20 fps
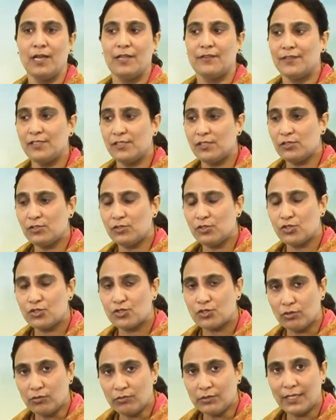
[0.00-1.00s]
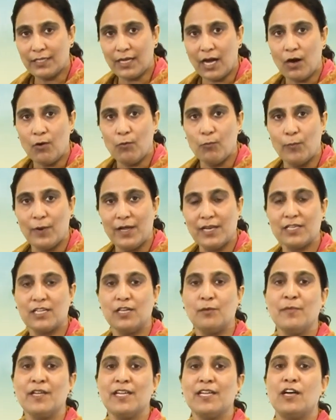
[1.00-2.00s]
This is to show that how
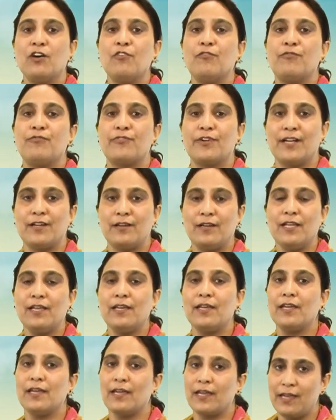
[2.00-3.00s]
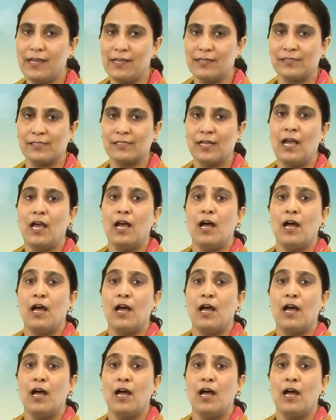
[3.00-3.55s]
welcoming and how friendly he is.